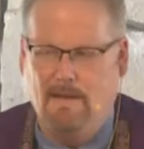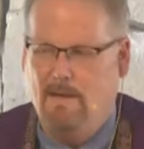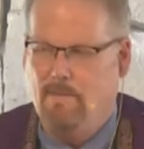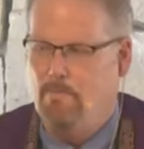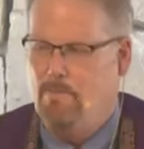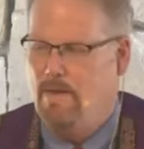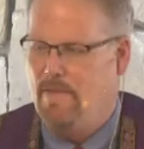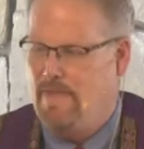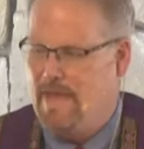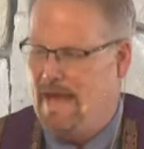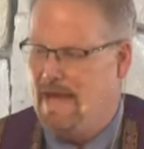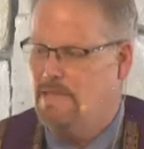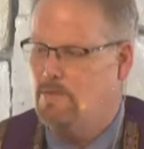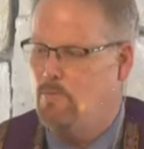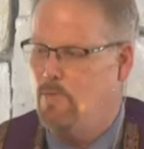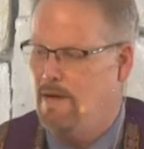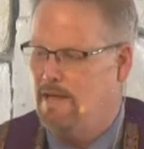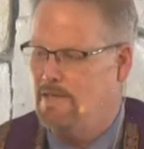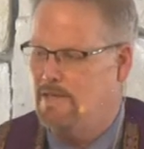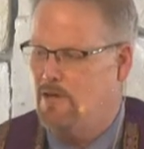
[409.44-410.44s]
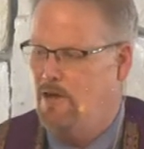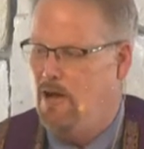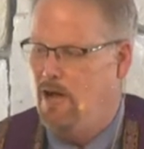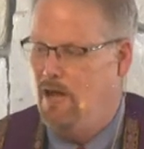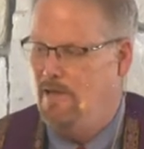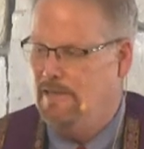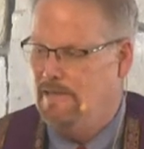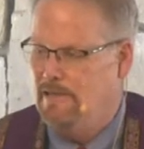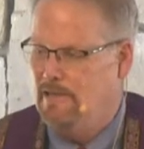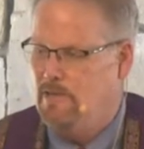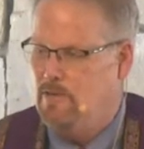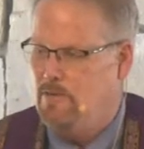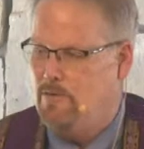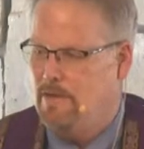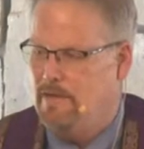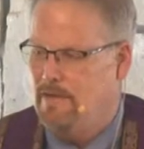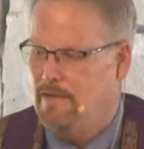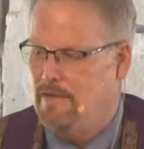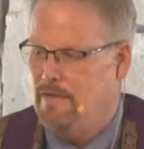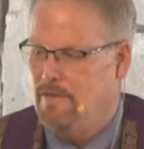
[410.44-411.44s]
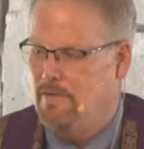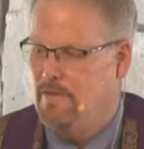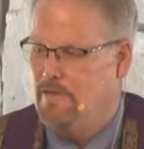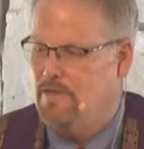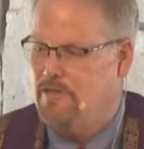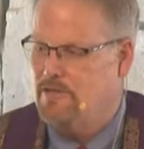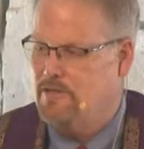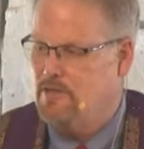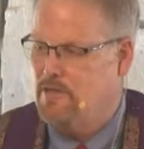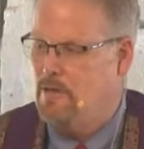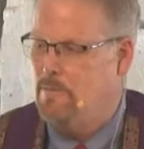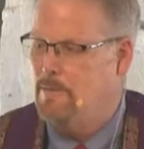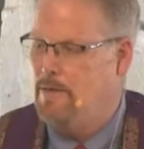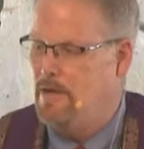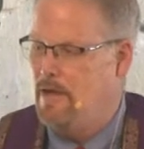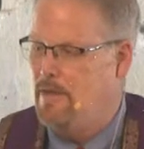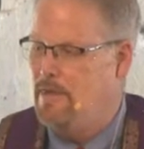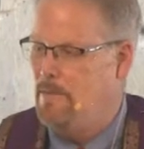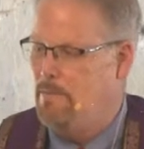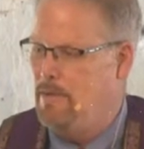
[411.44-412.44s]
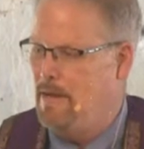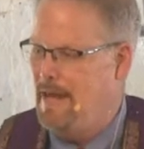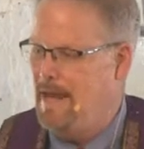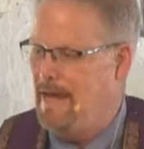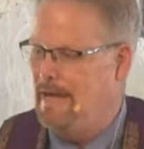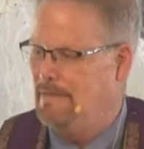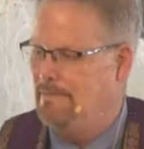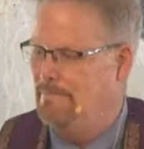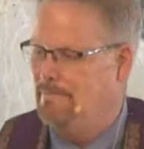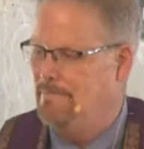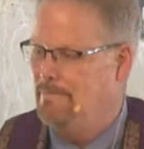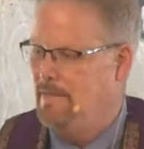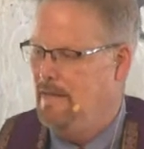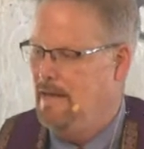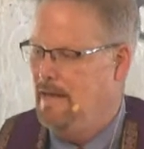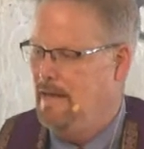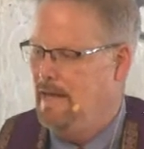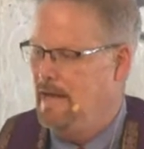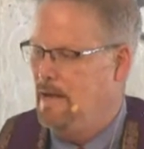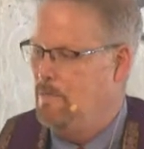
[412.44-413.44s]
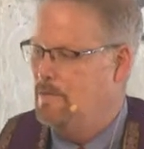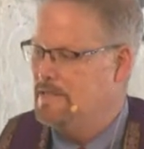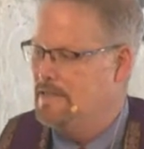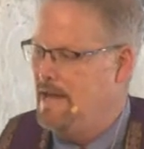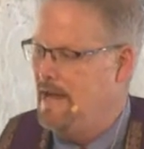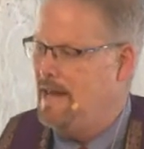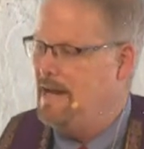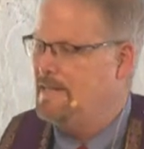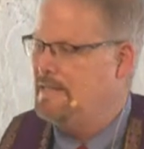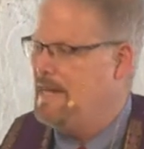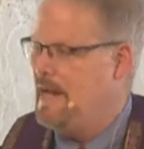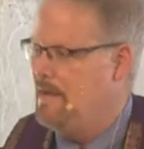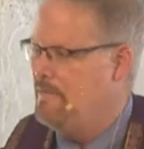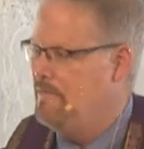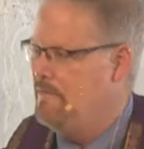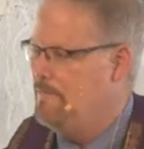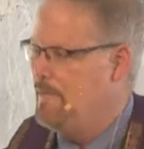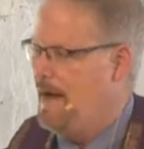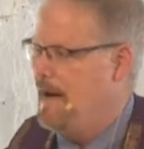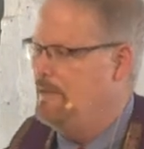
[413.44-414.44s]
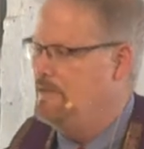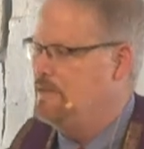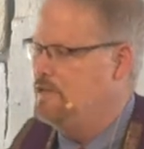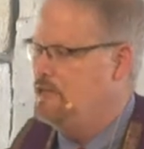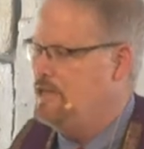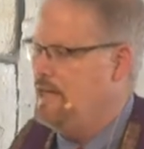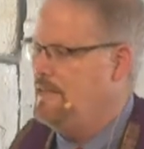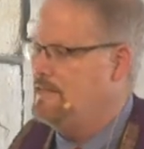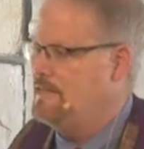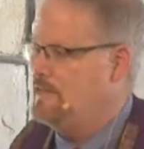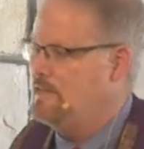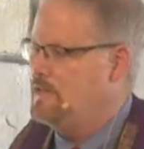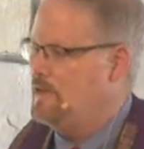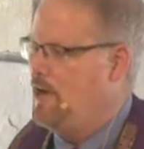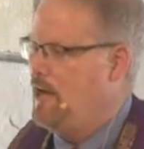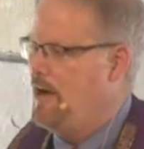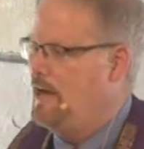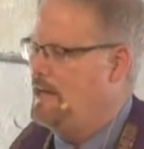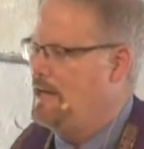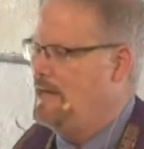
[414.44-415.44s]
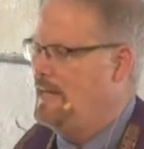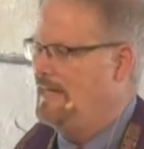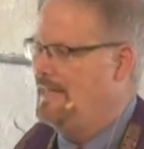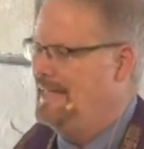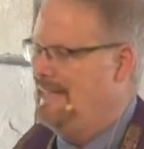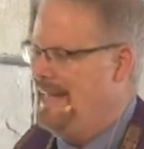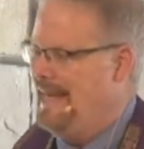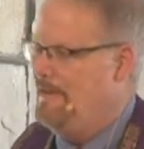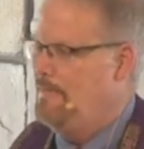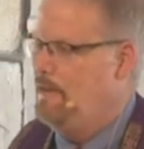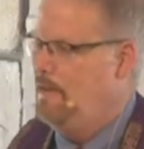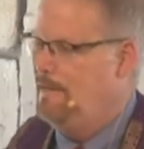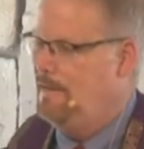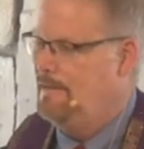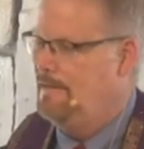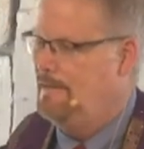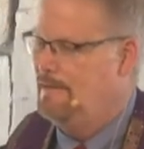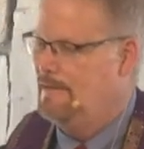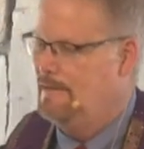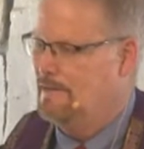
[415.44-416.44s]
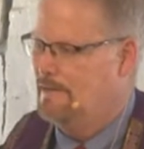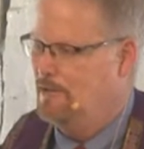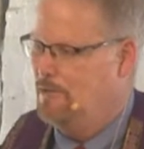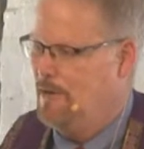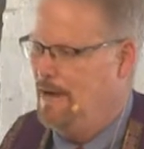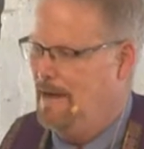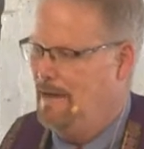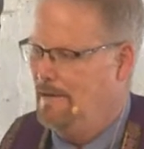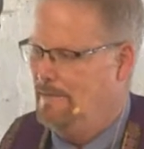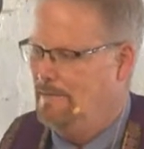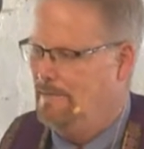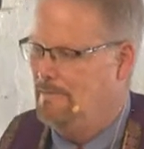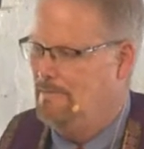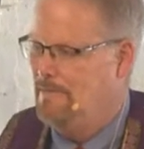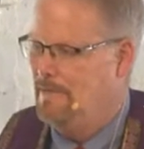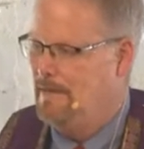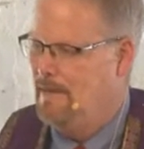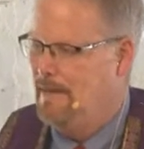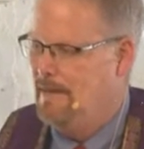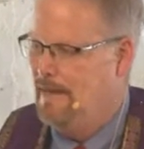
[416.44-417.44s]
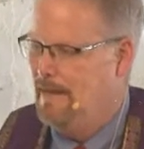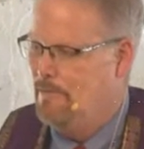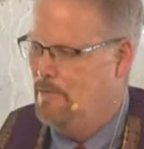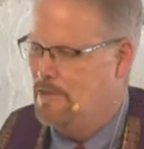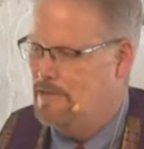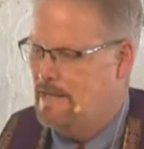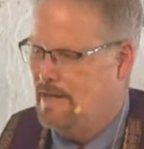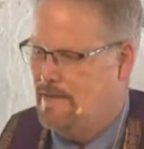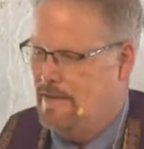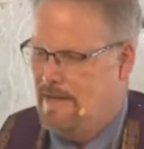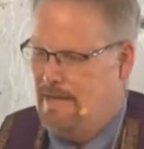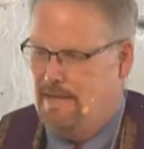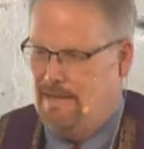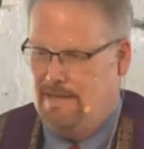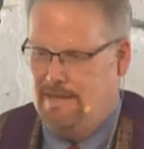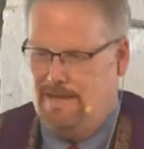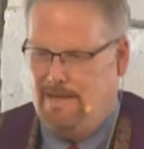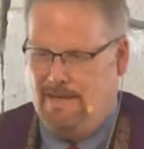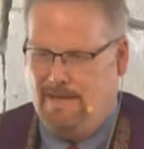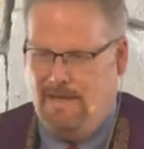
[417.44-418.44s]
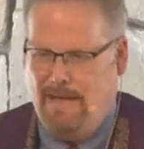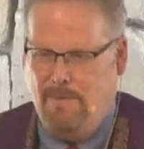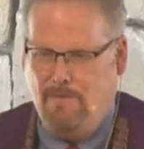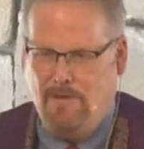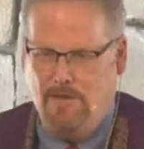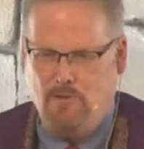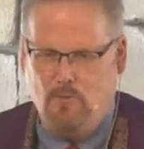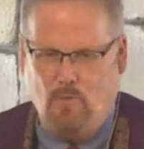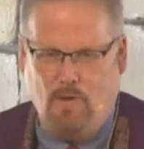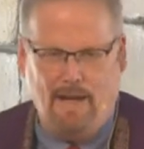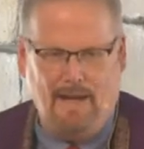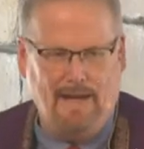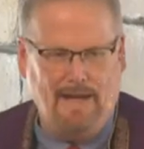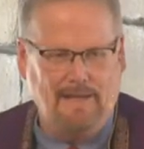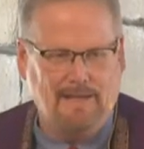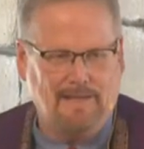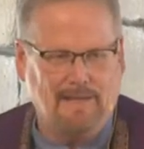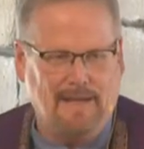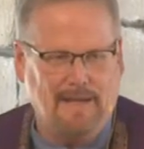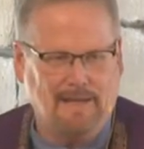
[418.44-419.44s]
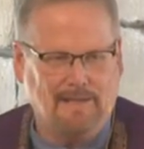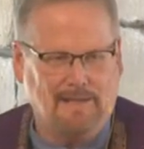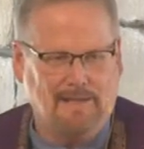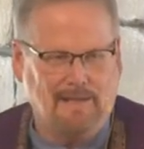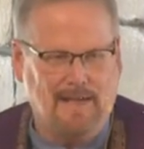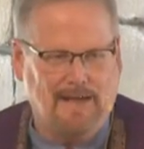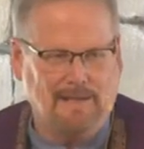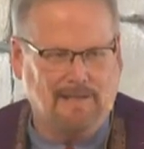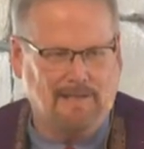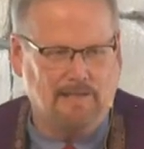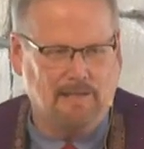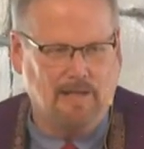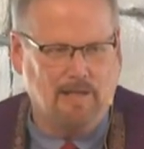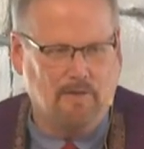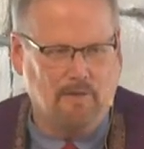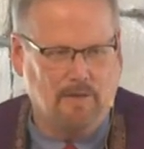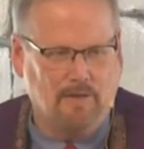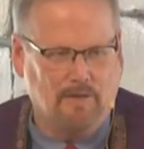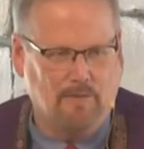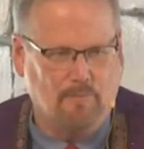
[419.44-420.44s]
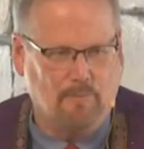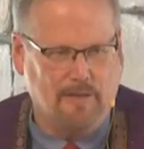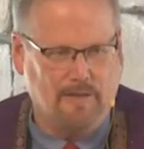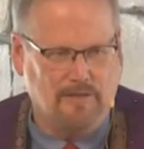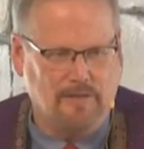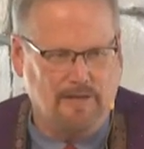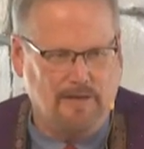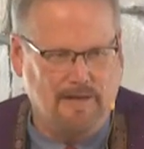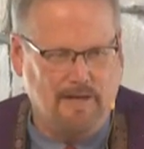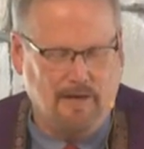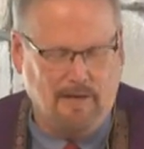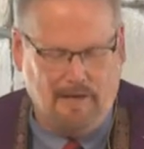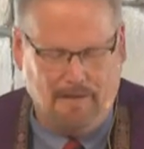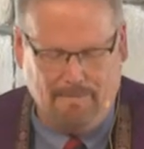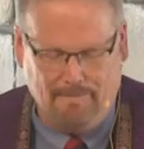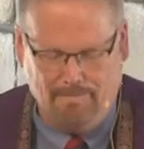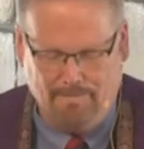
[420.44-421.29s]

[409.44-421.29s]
But that's what it's called in Luke, the Sermon on the Plain. It was not on top of a mountain. Jesus taught on a level ground, which I think image-wise has a lot to do with what you hear.